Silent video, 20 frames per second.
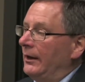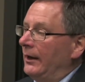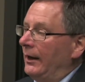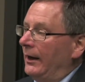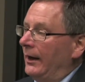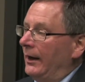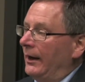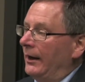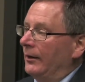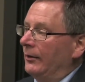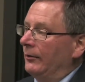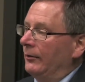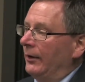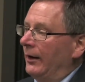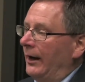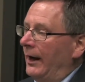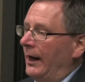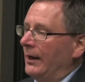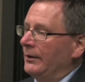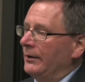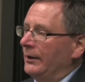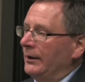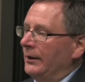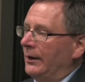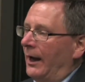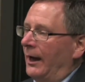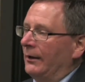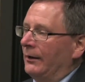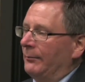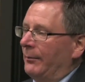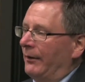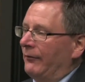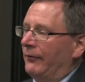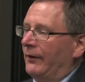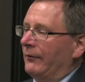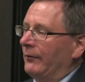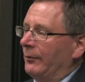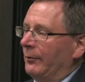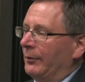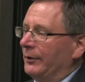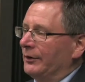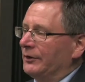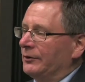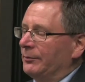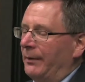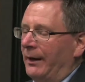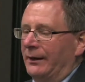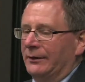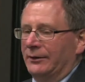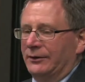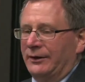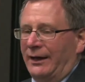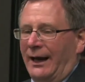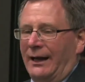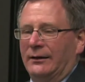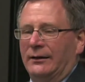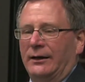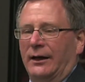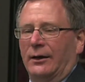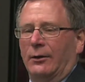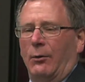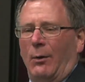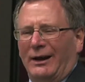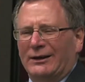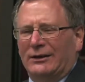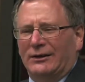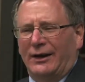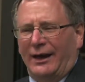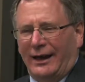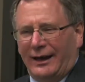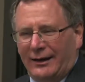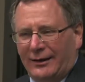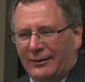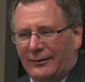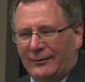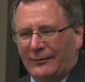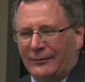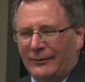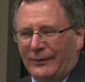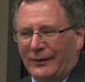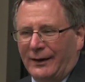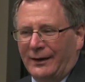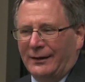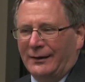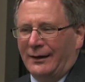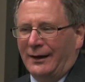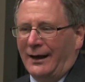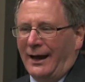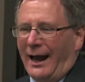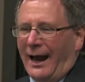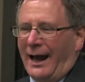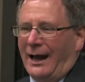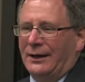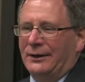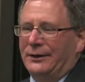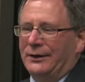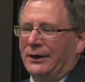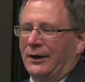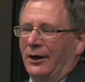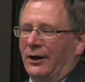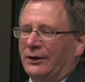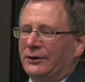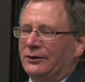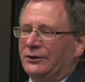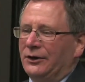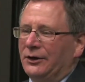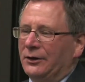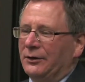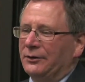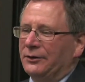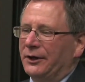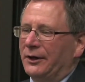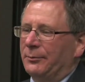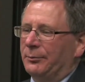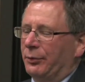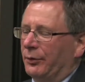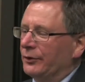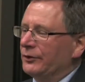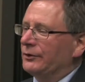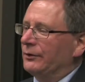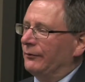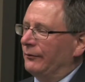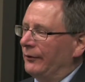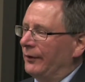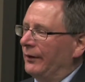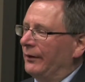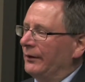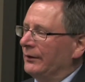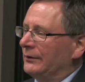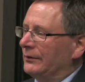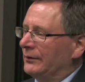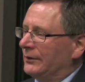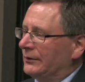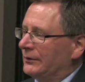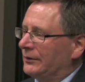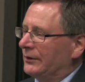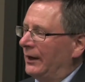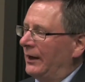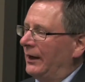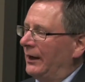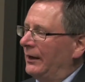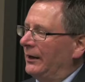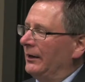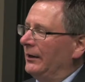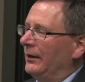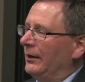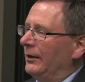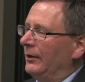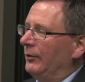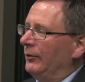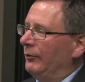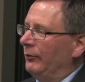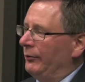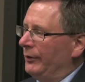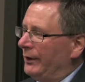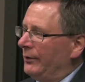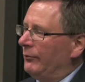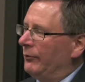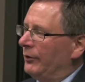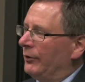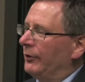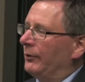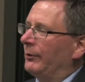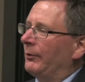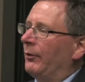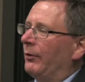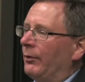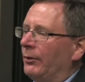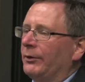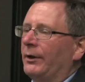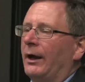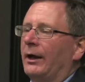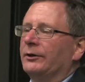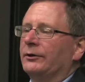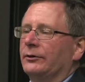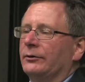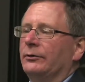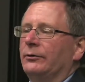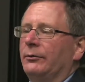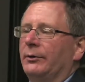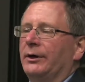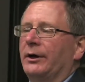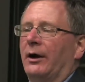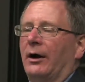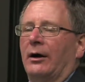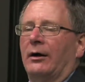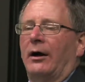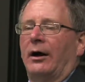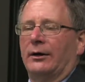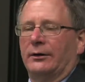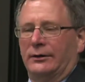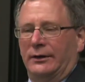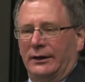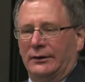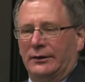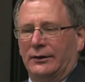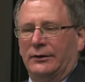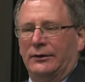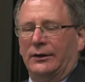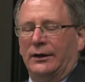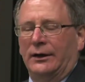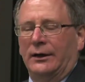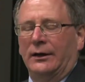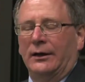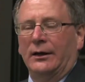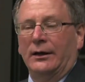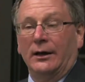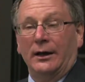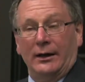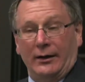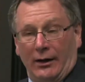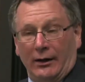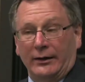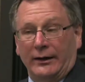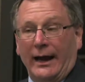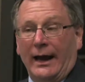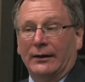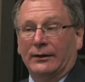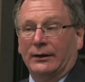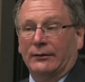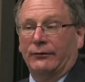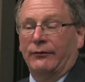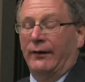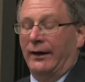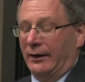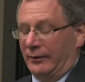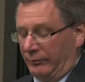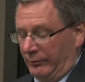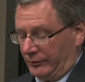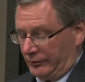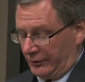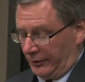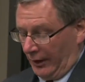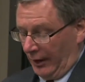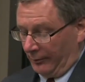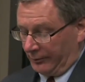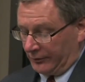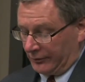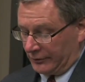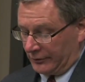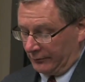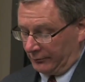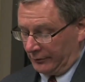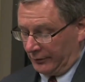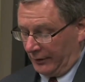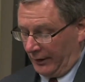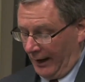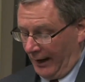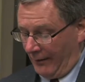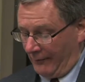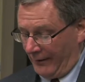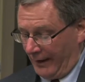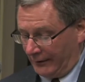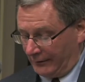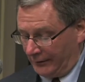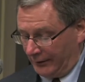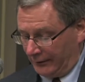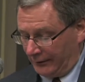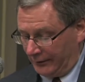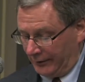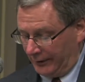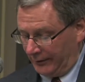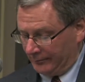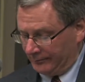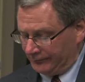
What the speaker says: and had my favorite word in Spanish, had the aguante. They had the unyielding perseverance to say, we will hold on to who we are, our dignity, and our Catholic faith, which helps us to have that dignity.